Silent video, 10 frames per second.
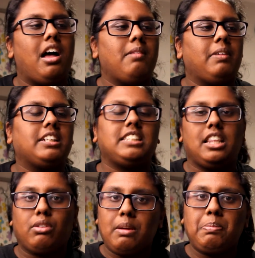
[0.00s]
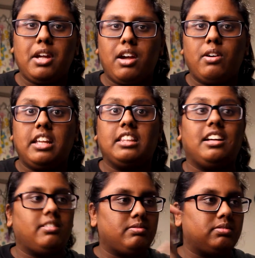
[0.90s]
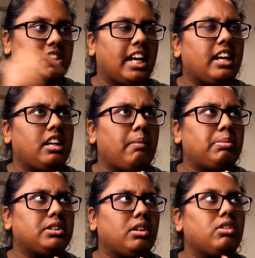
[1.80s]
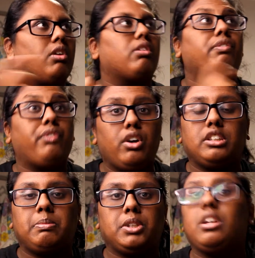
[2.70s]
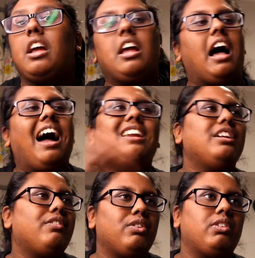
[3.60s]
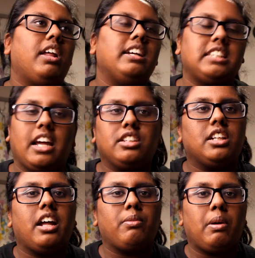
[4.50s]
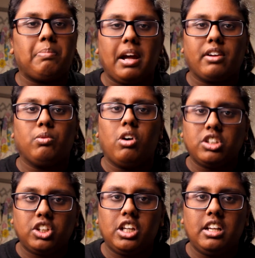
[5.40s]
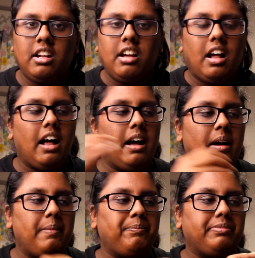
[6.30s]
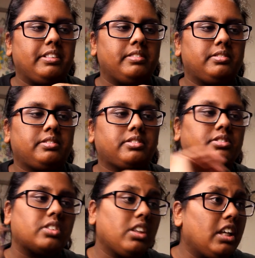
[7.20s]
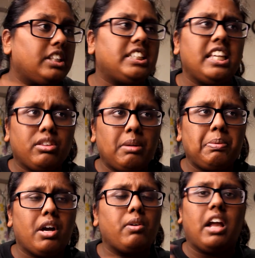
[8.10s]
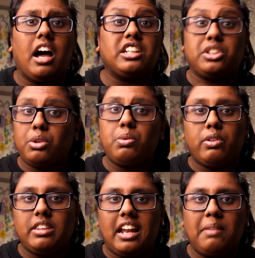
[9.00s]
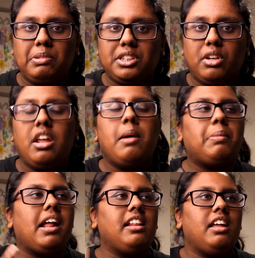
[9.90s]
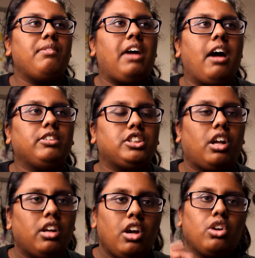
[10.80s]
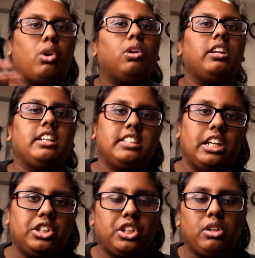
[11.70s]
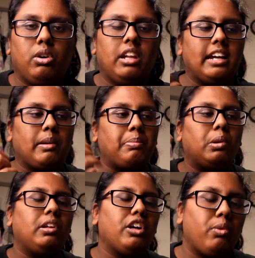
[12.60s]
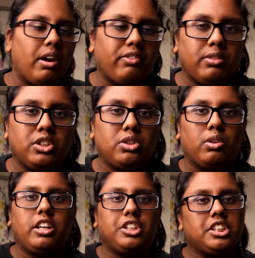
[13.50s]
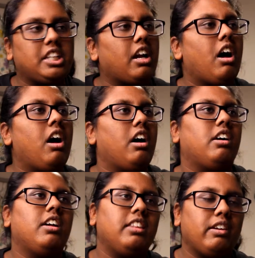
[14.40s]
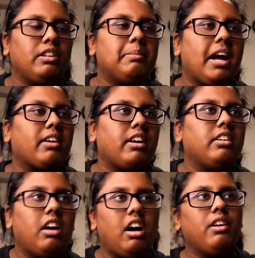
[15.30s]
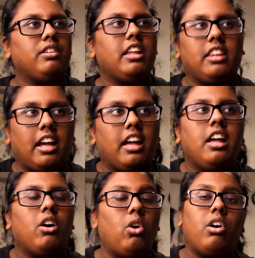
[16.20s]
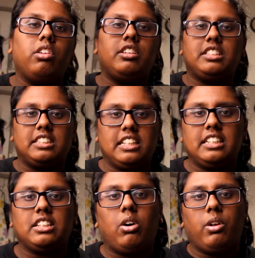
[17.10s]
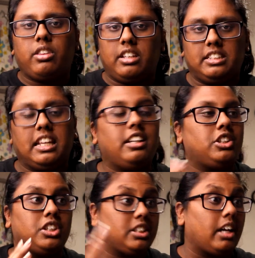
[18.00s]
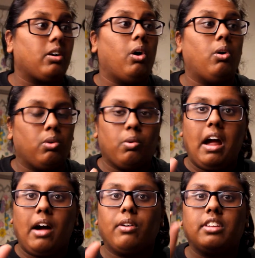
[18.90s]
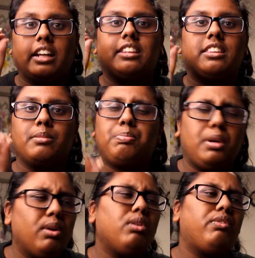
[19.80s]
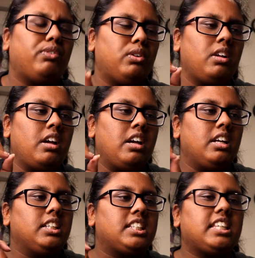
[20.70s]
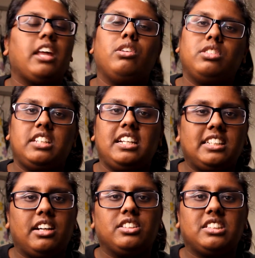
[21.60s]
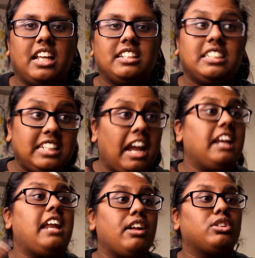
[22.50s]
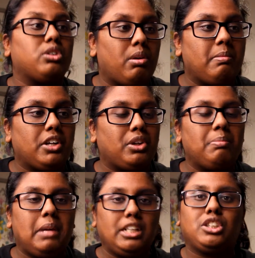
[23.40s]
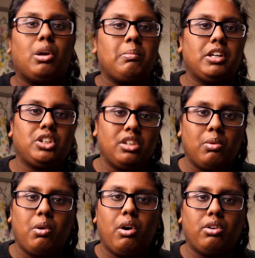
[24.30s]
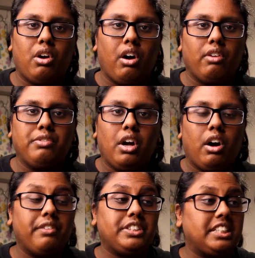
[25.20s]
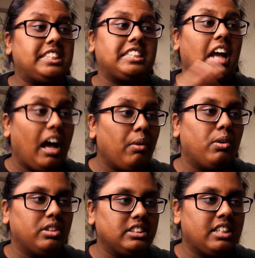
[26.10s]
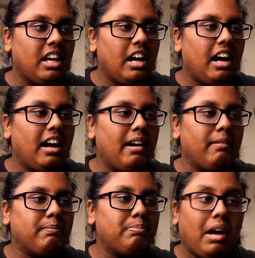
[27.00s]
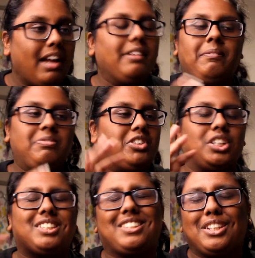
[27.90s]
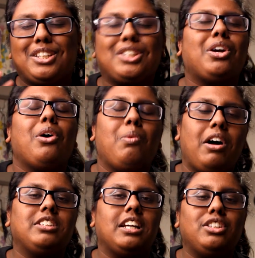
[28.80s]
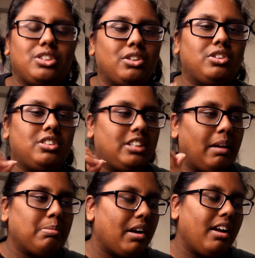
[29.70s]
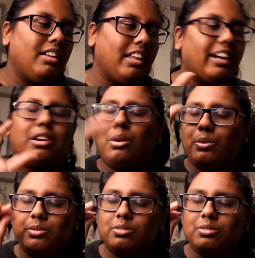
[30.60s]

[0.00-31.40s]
Like C-3PO in the second episode. No, the first episode. I didn't even realize that until I went back and watched it. C-3PO and R2 were in that episode. But I love how it's not calling attention or like pulling away from the story. It's just like, oh, they're in the background. Oh, they're there. Oh, this is this. Oh, this. And it's just like, oh, wow. Like, beautiful subtle details that stand out so much and mean so much in the world of, obviously, Star Wars, but just so well done. So, Deborah, like,